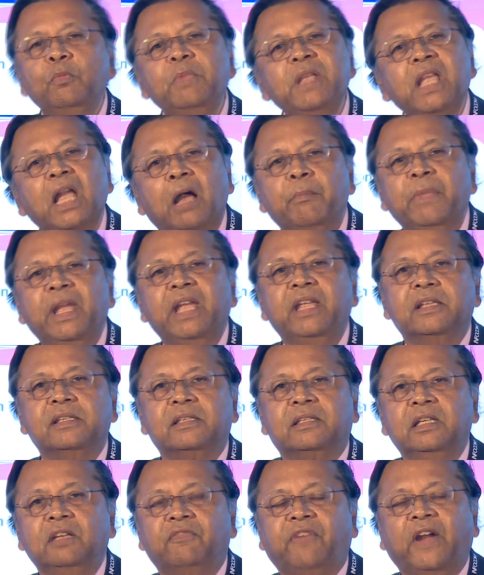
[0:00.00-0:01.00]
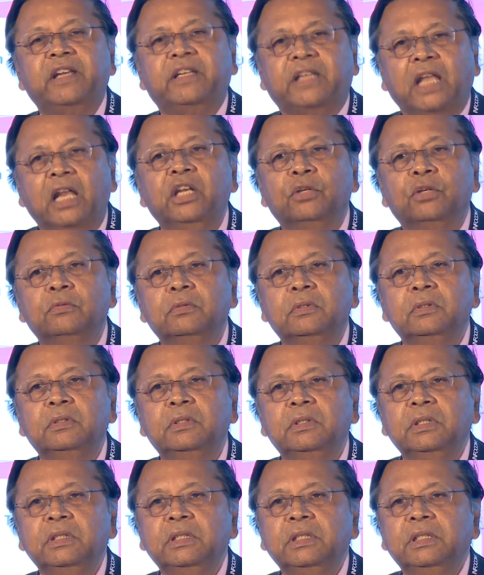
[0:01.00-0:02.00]
you'd be amazed if I tell you
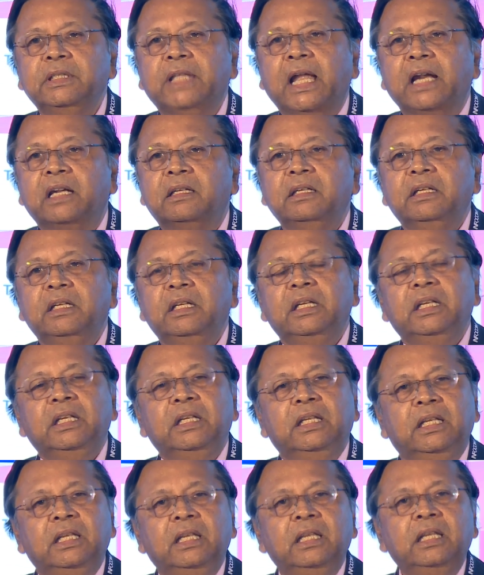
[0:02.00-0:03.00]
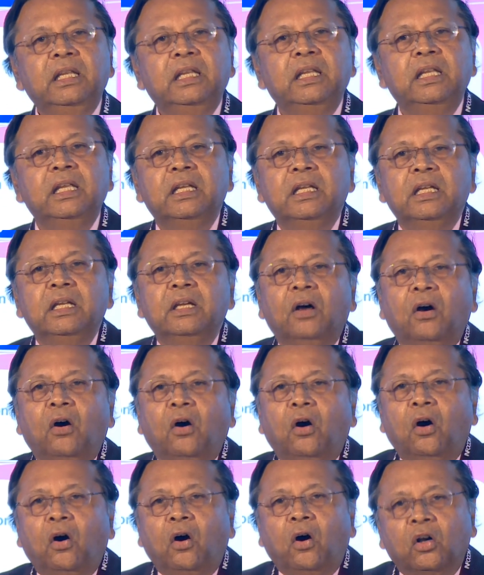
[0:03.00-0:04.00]
that he
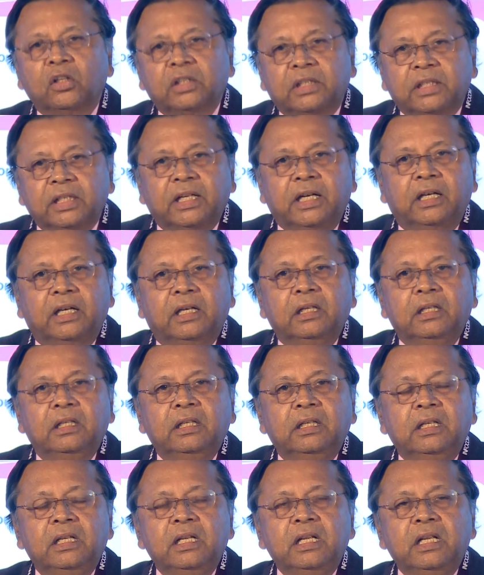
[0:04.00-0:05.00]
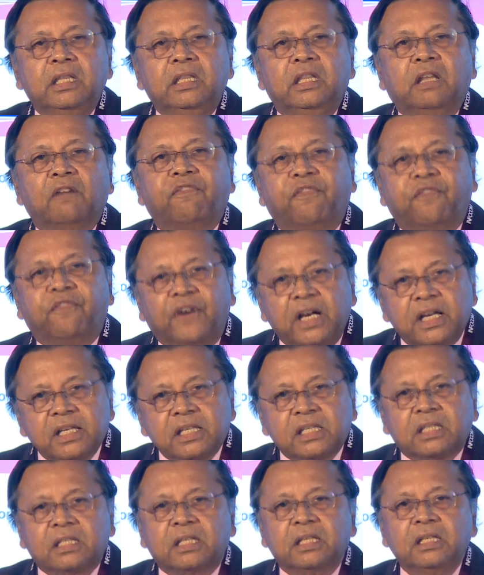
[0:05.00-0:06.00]
authored the
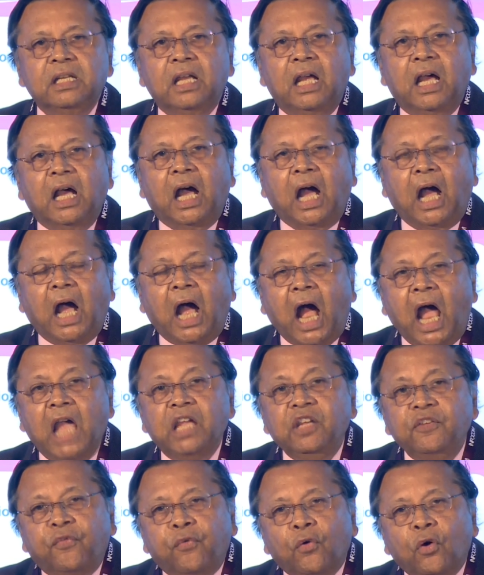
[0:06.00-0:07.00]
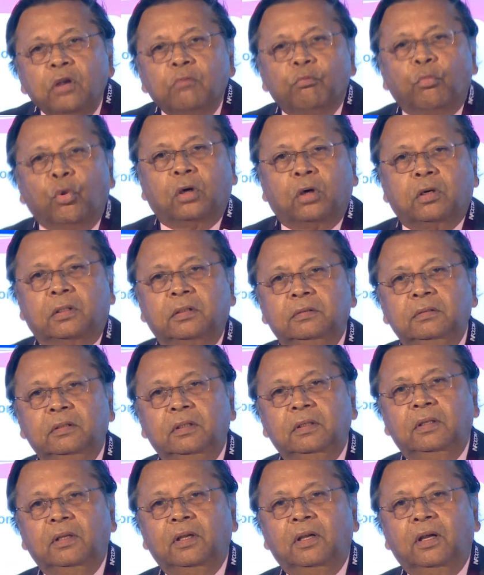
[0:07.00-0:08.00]
first iPhone book
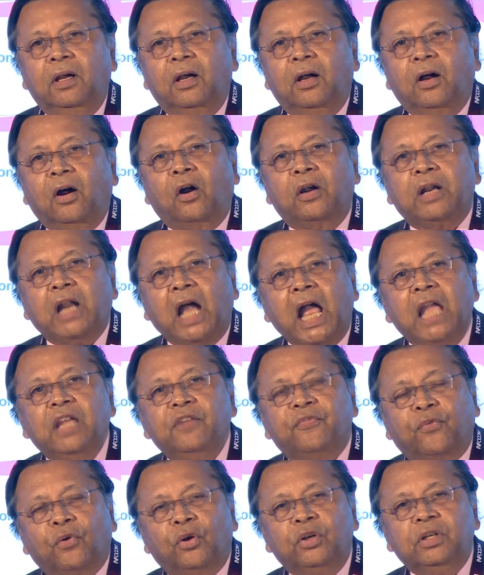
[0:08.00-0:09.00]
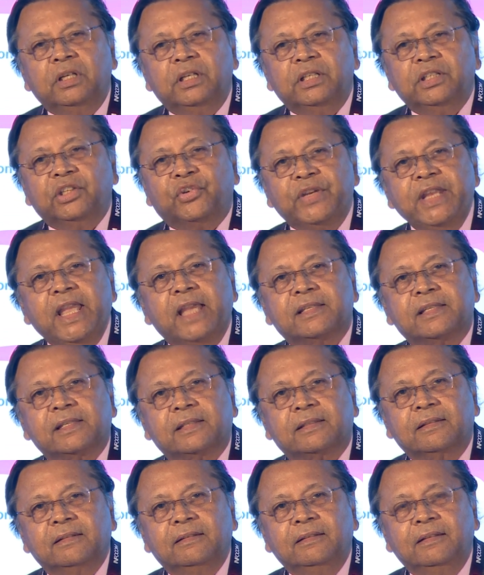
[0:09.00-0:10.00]
on iPhone
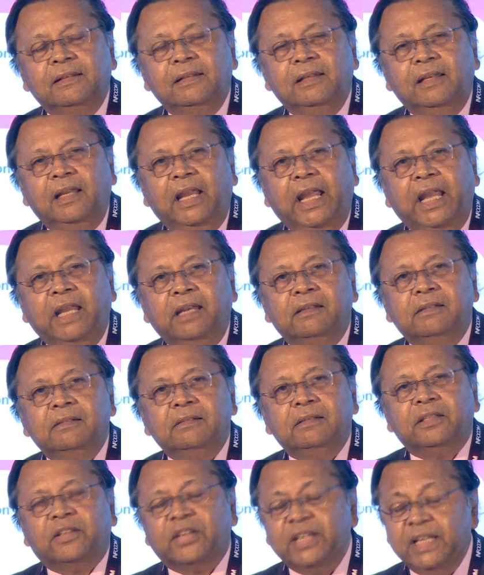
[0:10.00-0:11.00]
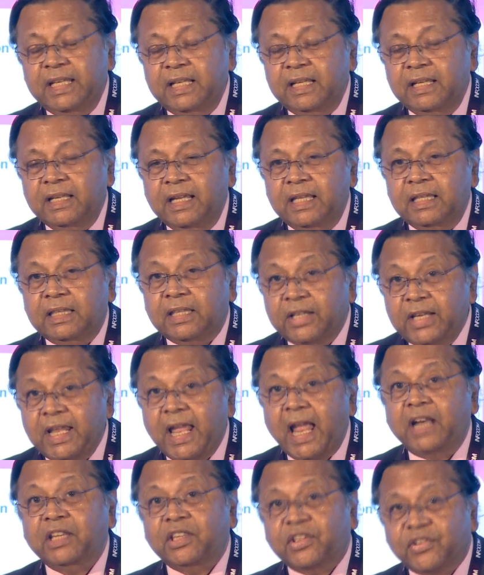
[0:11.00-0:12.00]
3S in 3
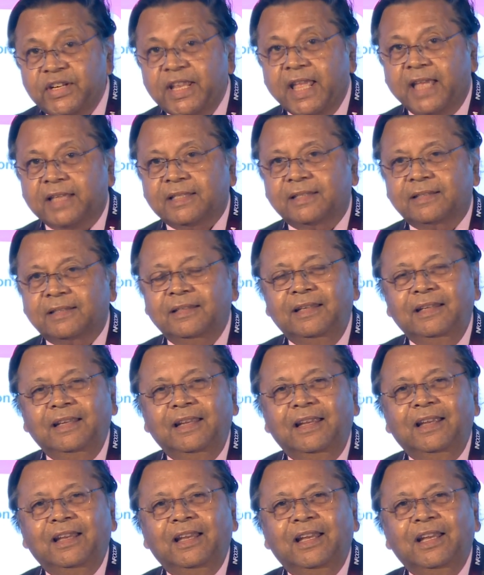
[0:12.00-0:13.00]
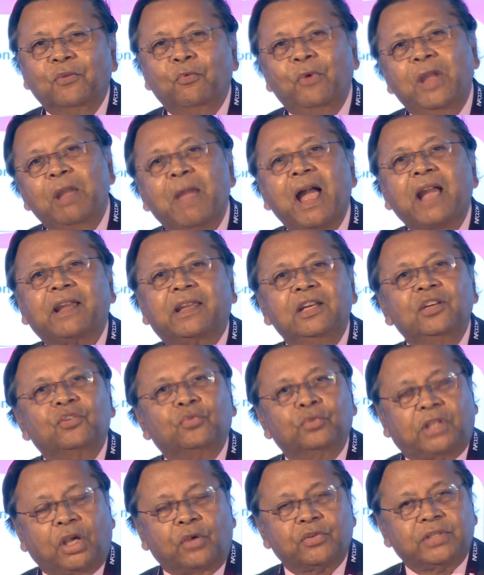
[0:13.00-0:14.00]
and 3S way back
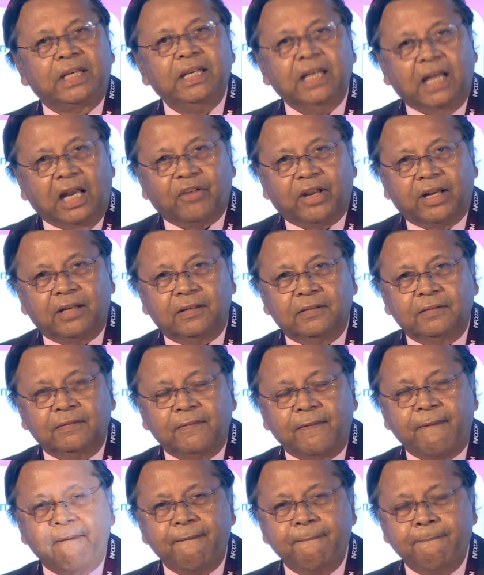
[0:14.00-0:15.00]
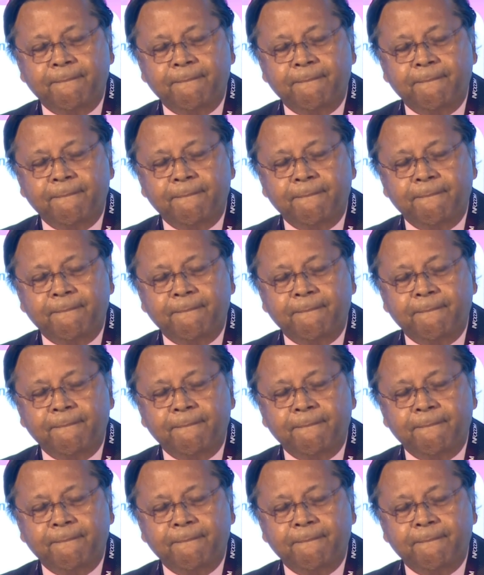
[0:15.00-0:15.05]
in 2011.